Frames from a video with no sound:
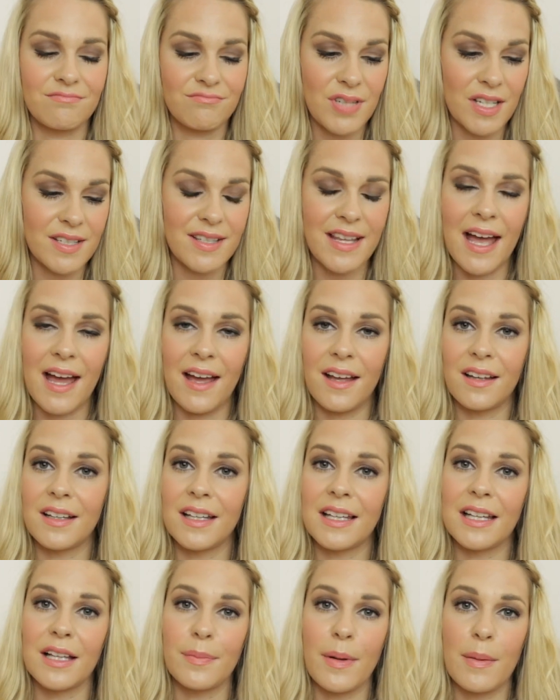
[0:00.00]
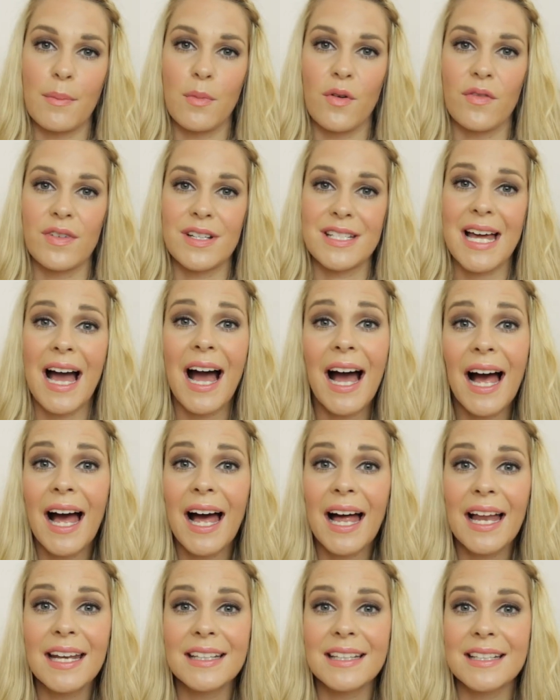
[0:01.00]
does get a little bit more of a
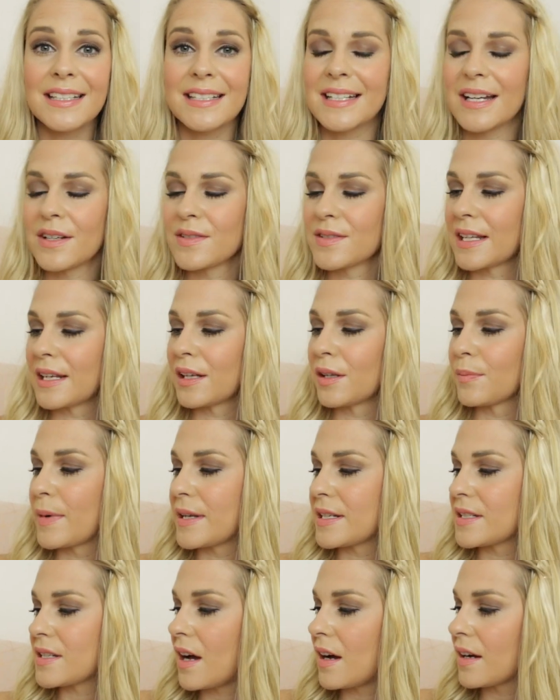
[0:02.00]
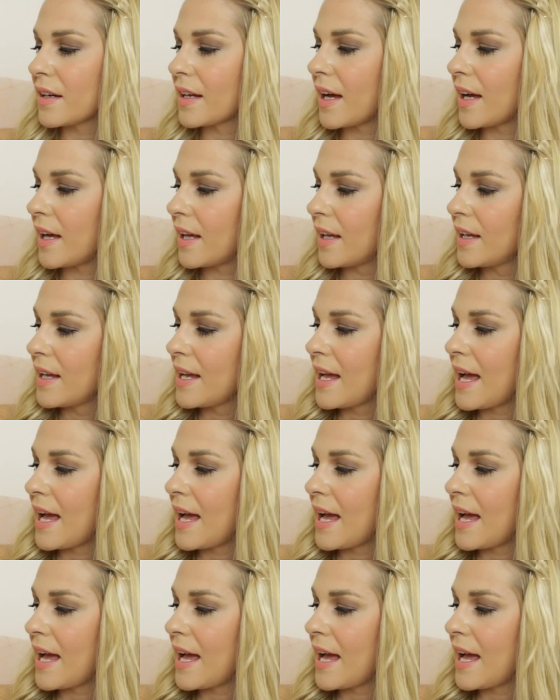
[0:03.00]
tan, it goes a little bit darker,